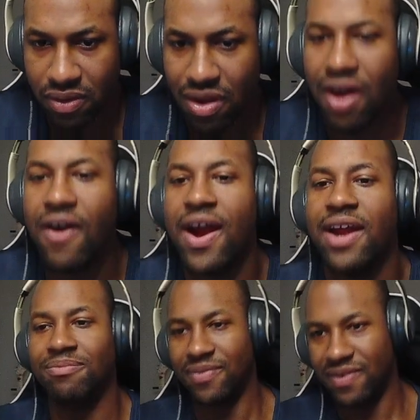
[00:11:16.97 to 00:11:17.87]
All right,
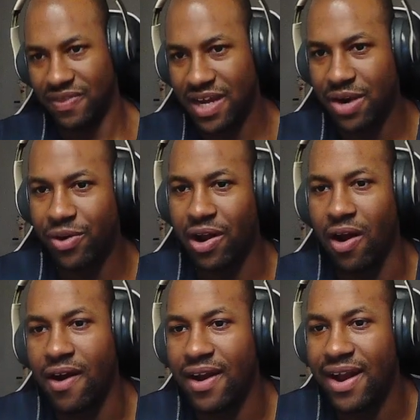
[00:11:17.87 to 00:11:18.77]
there we are.
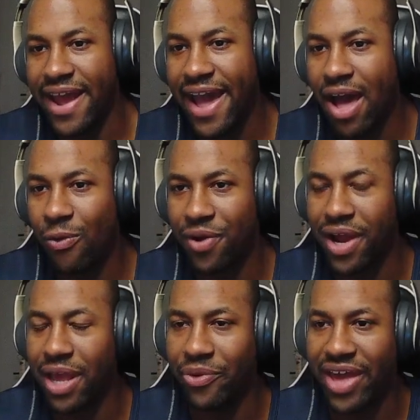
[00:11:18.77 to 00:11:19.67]
Now we're
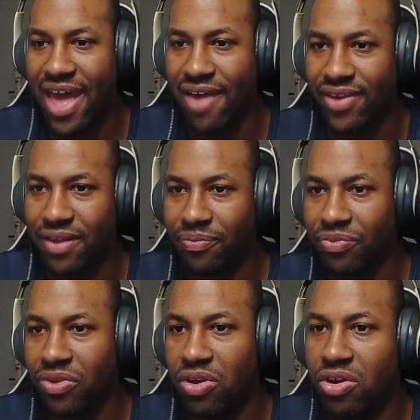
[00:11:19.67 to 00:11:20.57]
able to have it.
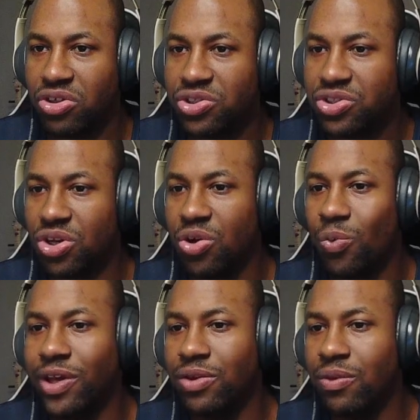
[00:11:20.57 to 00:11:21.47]
So
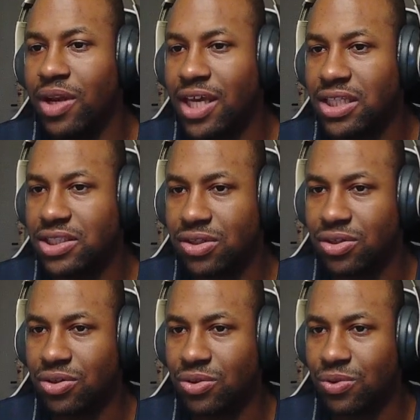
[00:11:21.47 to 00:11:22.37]
what you need to
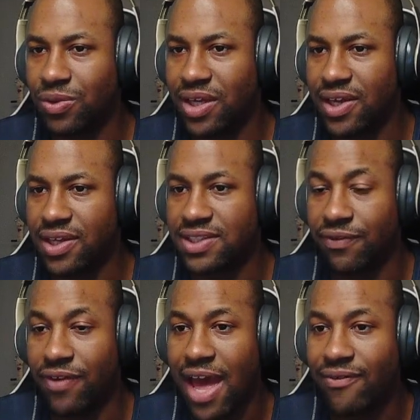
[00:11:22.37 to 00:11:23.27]
do is, if
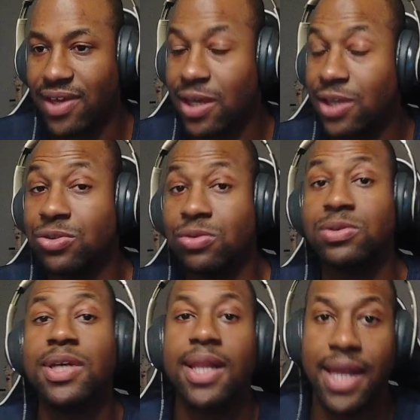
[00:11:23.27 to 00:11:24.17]
you're having issues
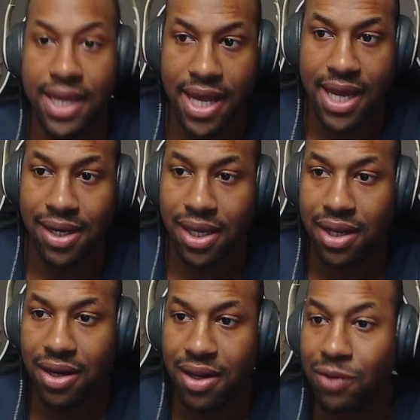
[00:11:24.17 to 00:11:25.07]
like I did,
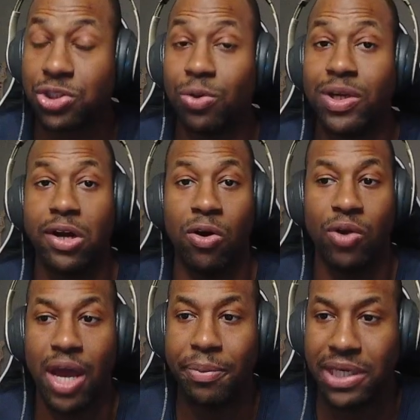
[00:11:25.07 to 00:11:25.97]
it was showing your old
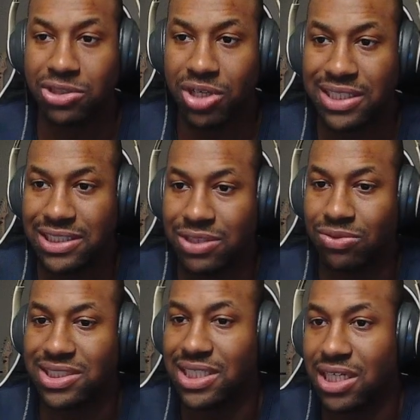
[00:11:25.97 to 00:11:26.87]
IP address, you would
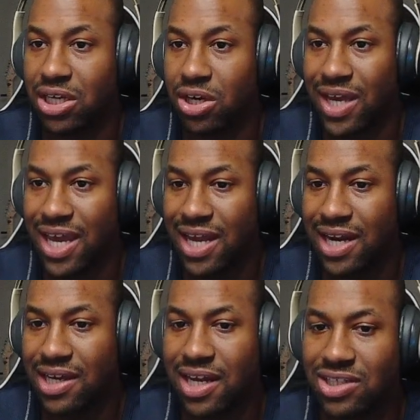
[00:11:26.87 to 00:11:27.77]
just need to go to Edit
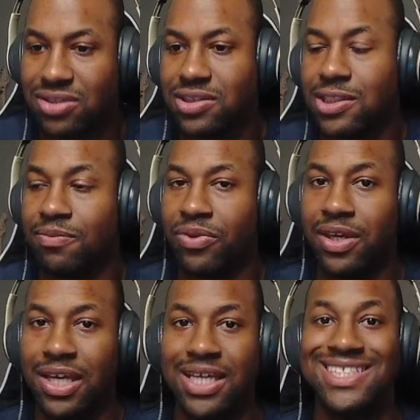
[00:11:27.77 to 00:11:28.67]
Connections,
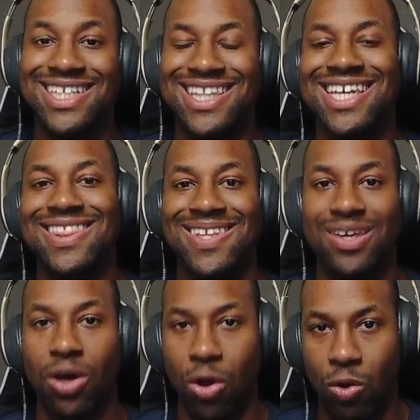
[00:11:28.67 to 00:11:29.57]
delete the
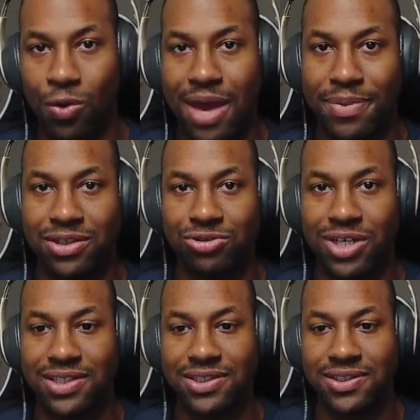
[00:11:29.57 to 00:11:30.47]
old IP address,